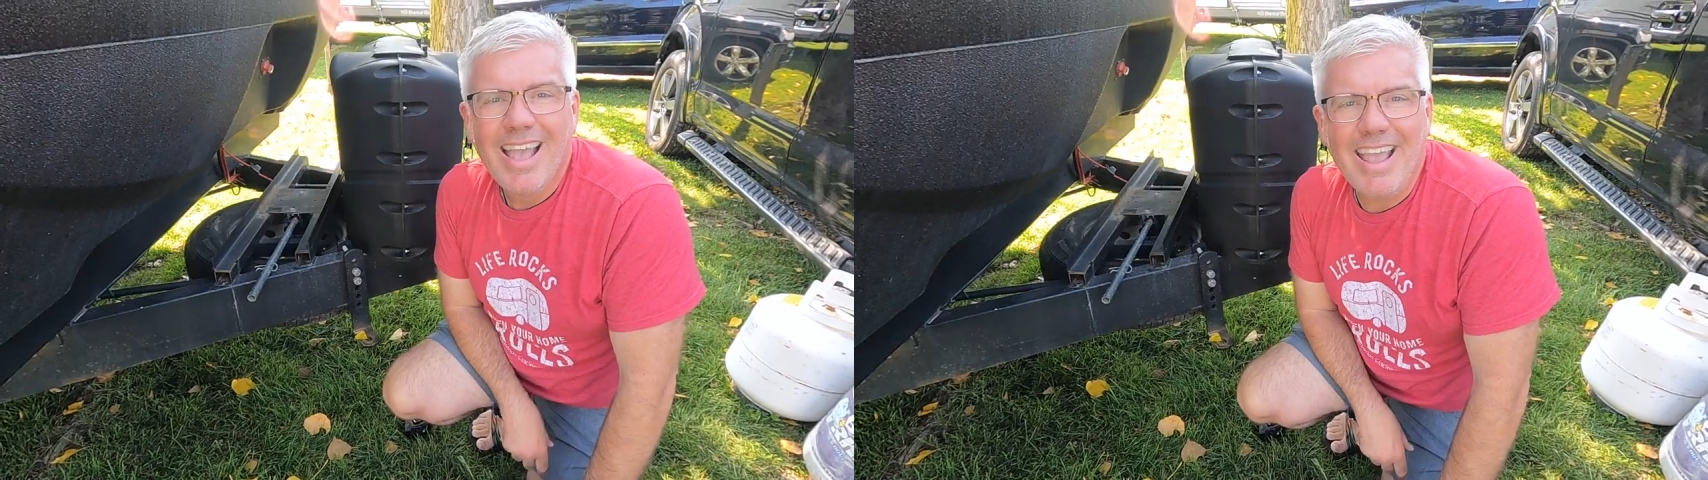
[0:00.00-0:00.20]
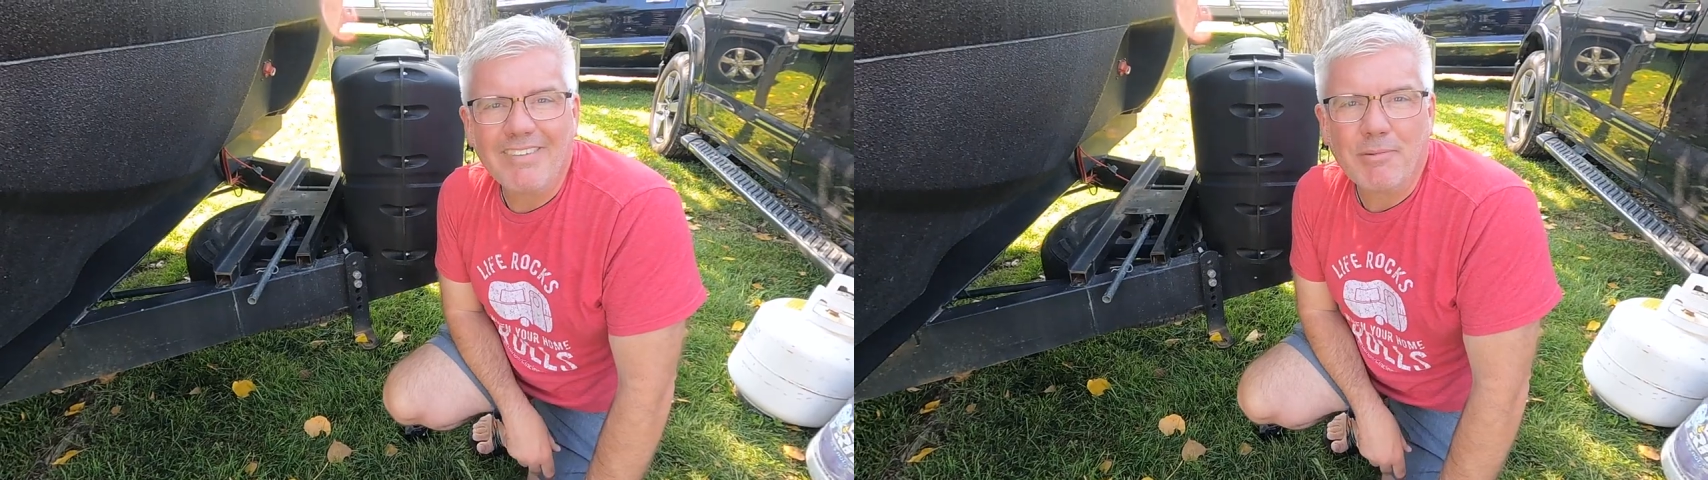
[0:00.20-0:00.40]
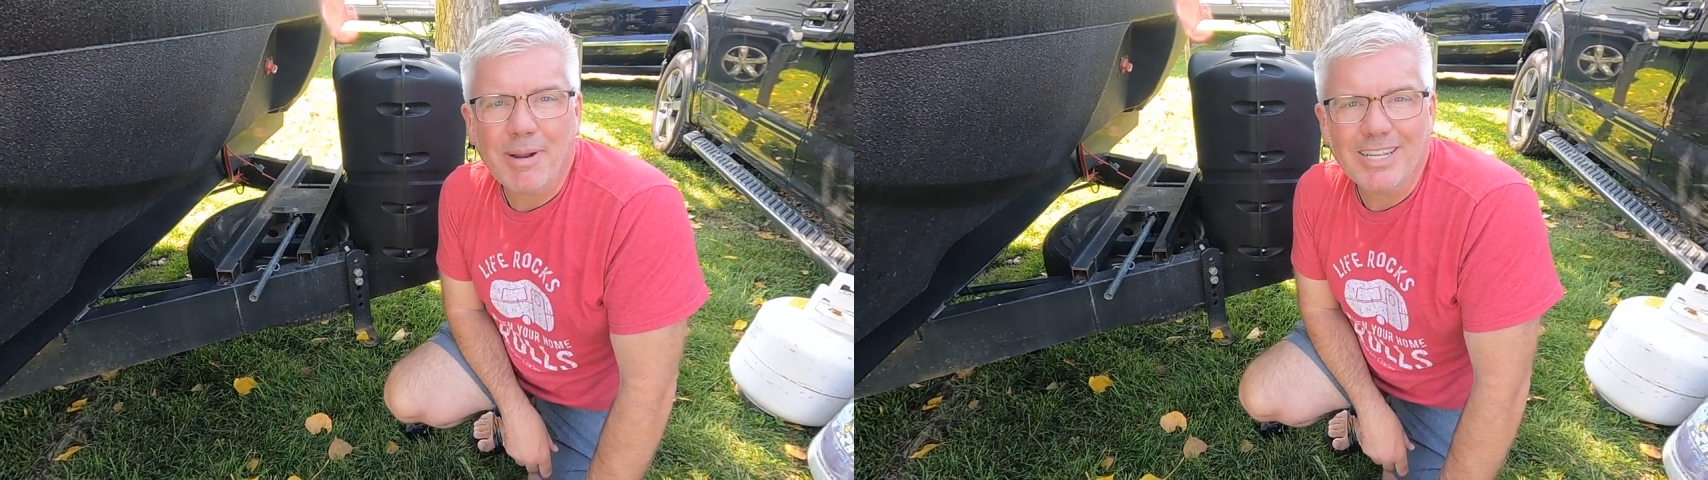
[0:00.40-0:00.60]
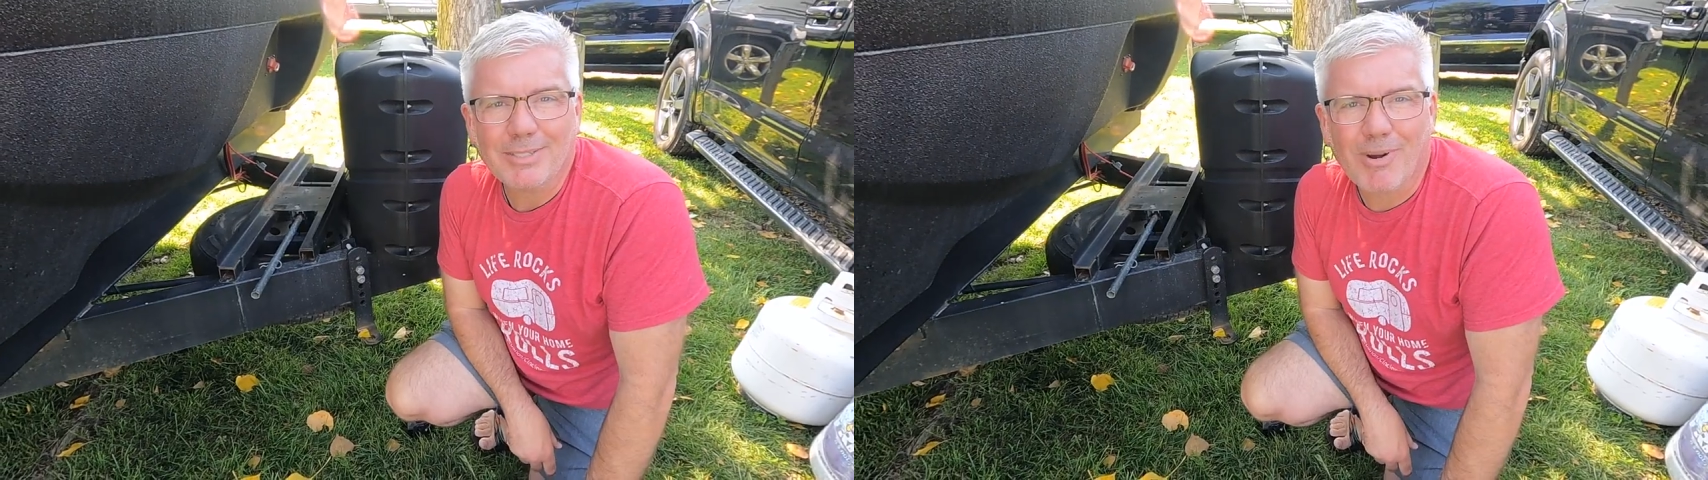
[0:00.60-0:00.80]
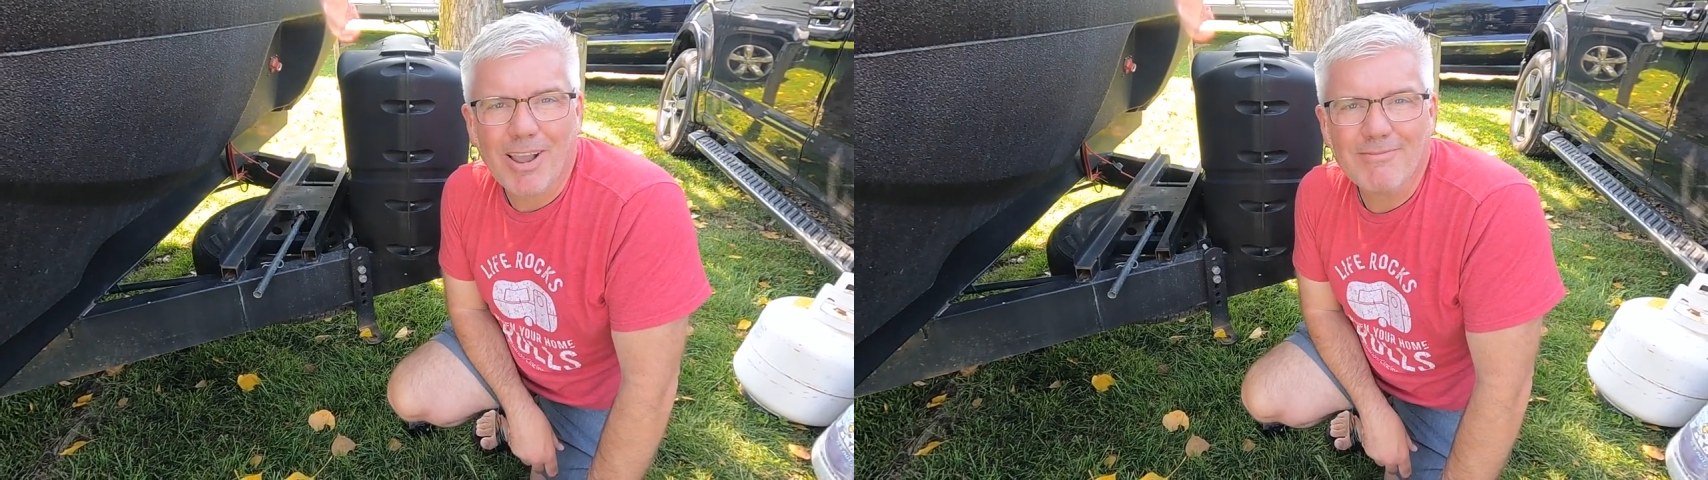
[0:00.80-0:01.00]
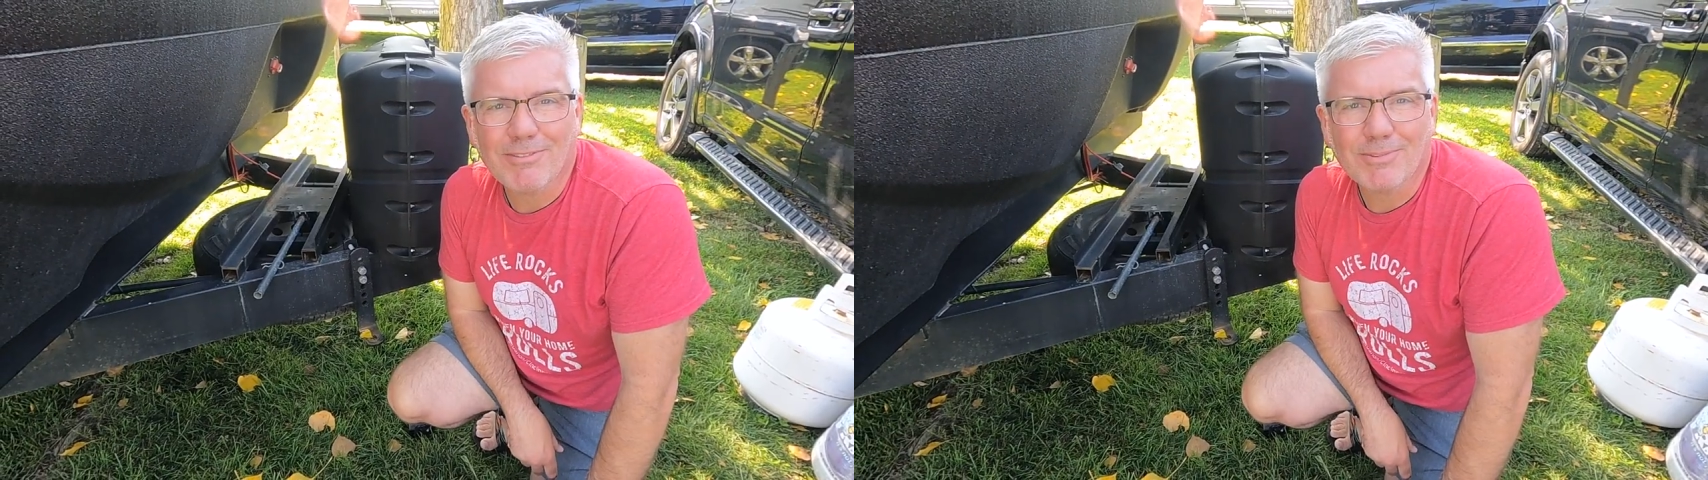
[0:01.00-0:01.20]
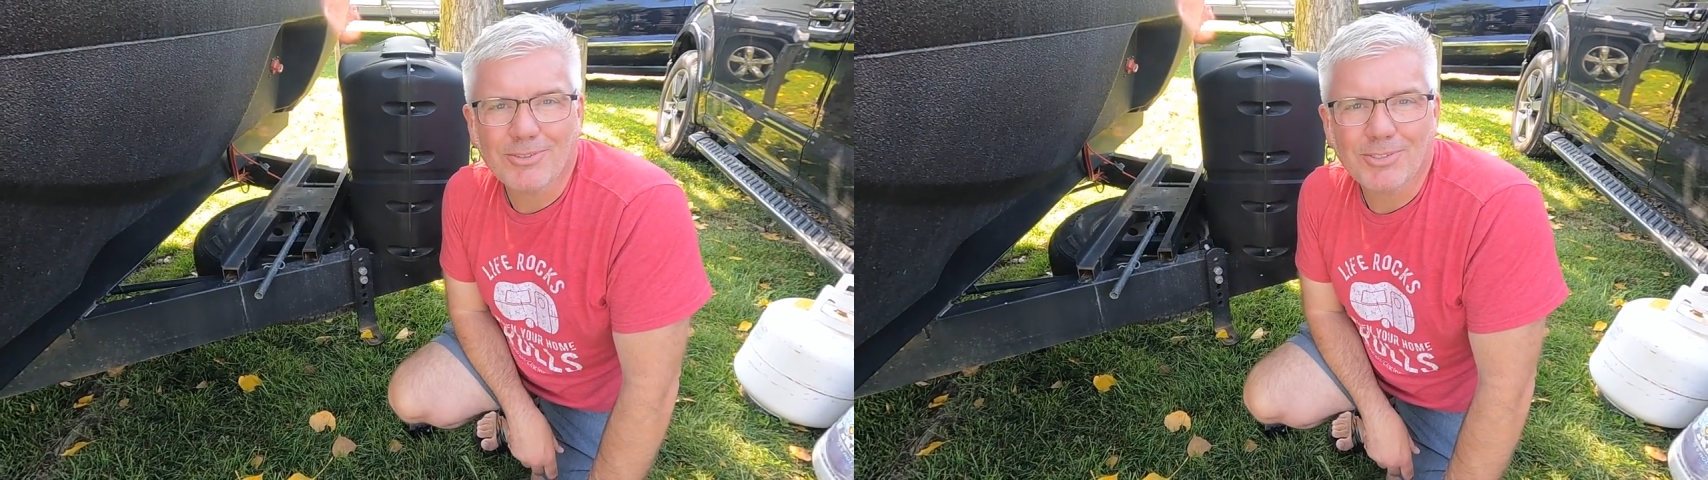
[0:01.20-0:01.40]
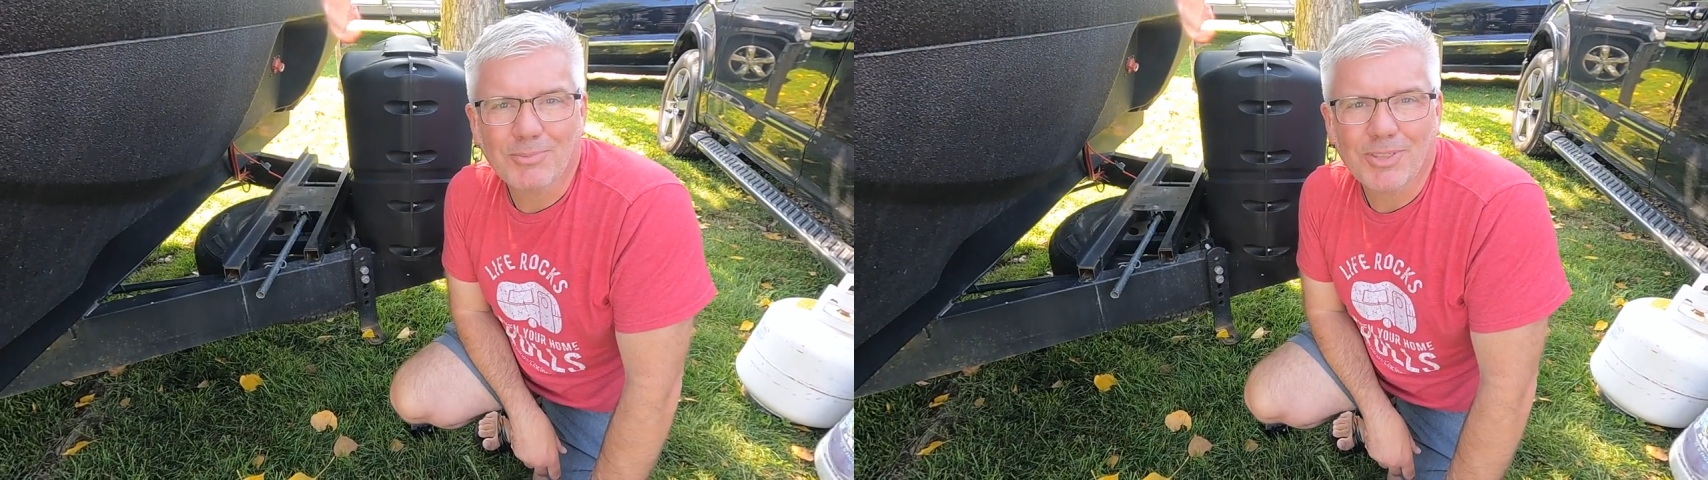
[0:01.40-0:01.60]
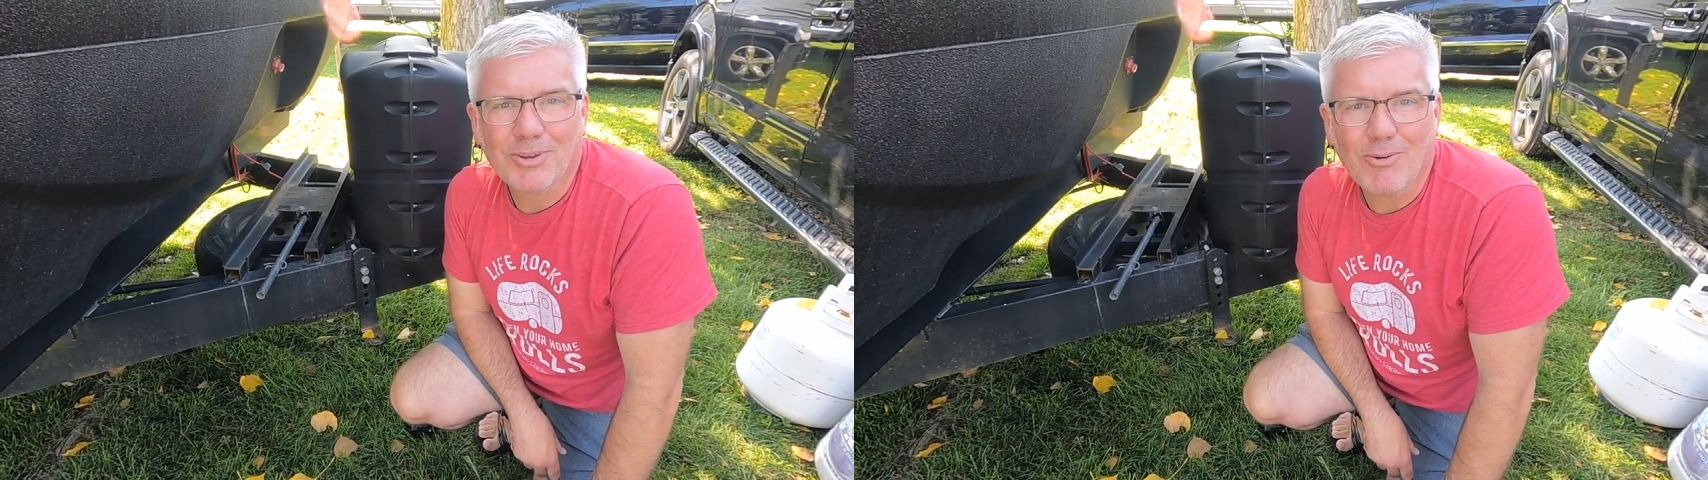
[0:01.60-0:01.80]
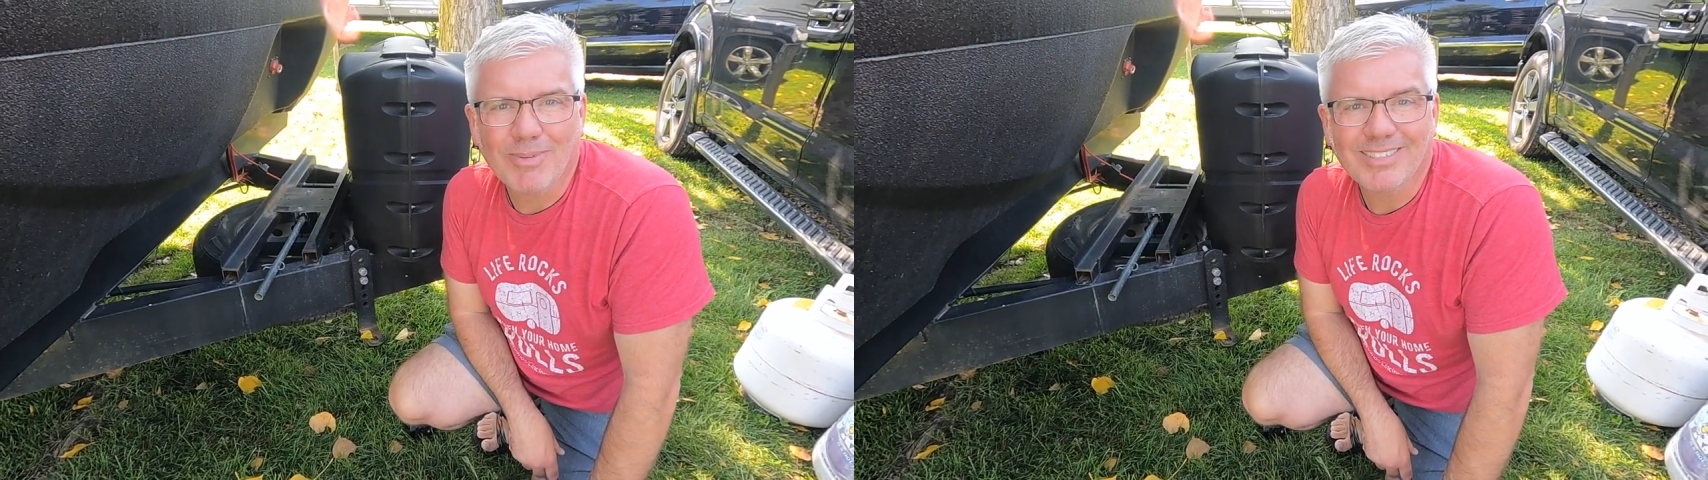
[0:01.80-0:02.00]
Hey everybody, it's Brian from Cruising with
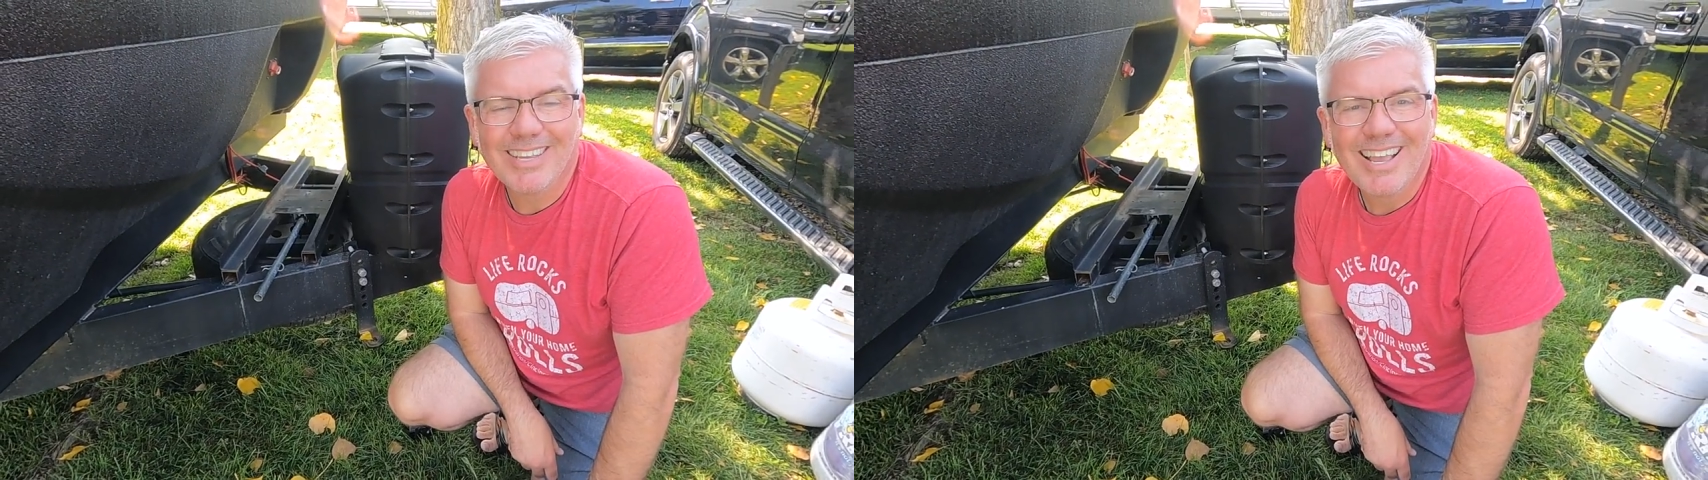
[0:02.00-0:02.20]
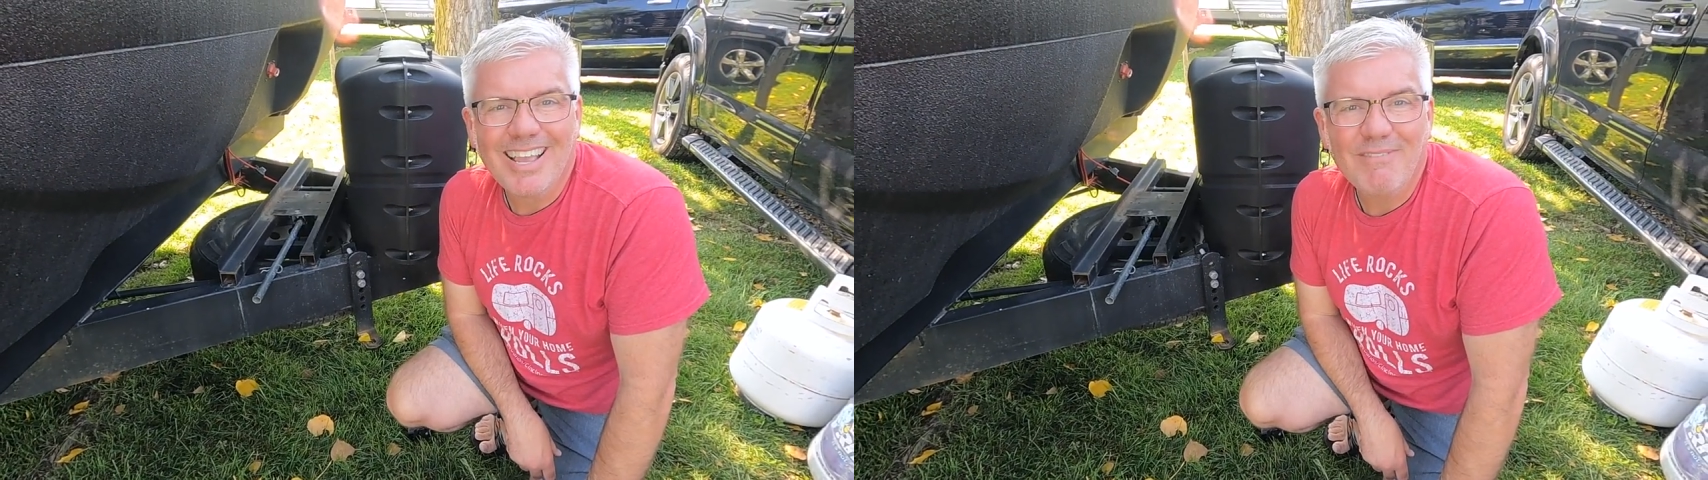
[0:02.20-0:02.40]
the Colemans.